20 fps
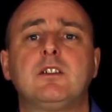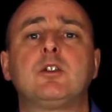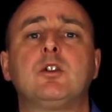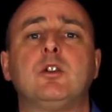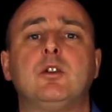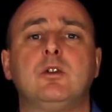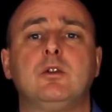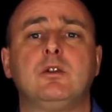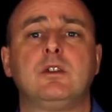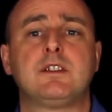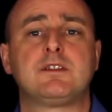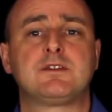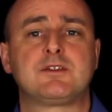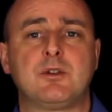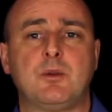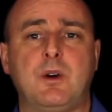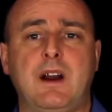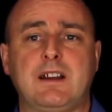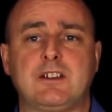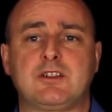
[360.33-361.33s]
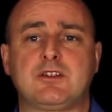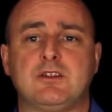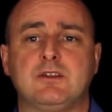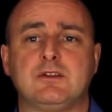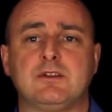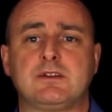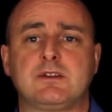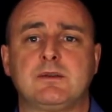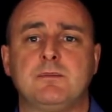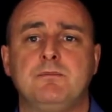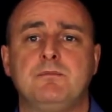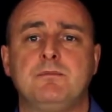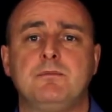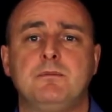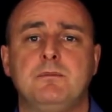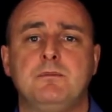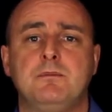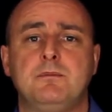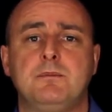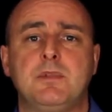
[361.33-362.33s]
call to actions,
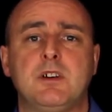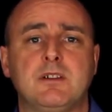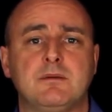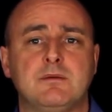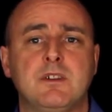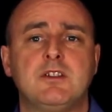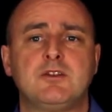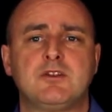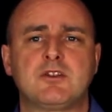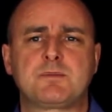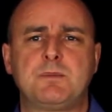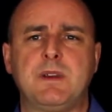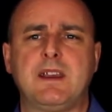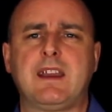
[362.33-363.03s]
but just be